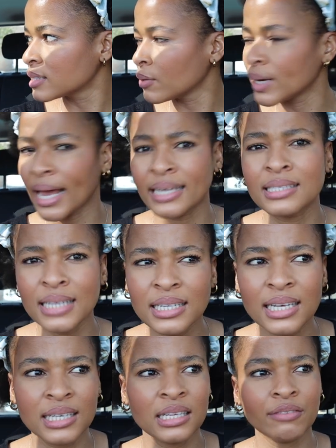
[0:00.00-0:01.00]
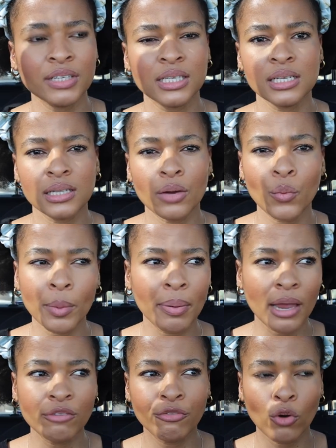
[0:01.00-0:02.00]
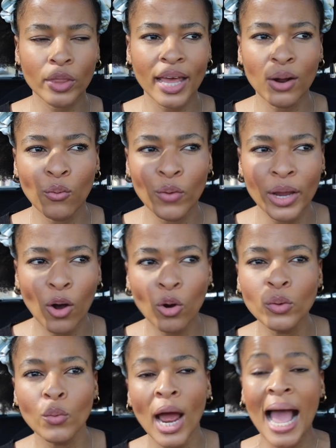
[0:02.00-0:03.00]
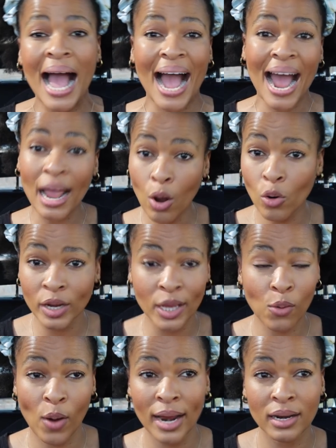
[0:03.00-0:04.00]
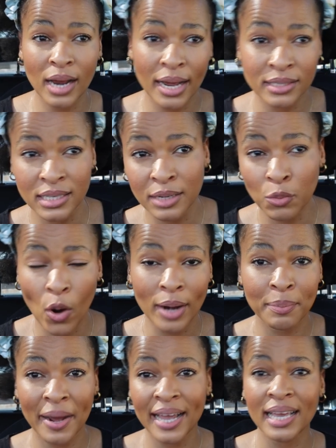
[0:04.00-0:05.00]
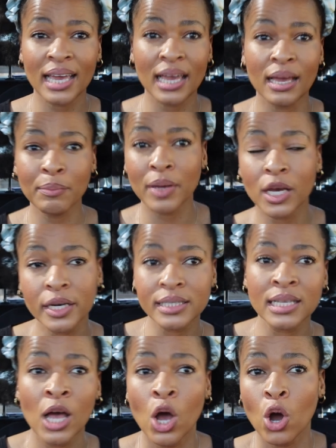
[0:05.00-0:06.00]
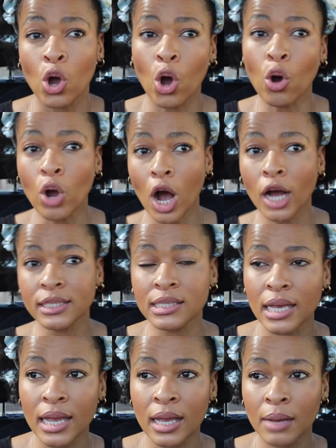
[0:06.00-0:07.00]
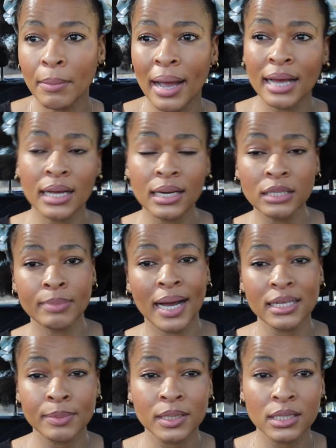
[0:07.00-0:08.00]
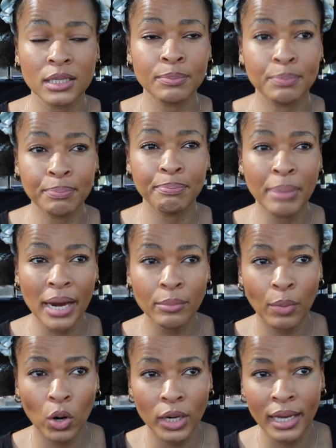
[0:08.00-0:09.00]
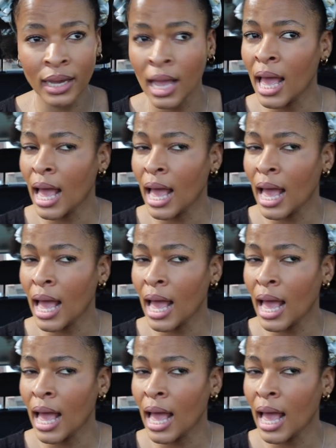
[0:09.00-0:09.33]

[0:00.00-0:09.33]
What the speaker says: There were like six activities that we paid for that I did quad biking, because go-karting, my husband did paintballing,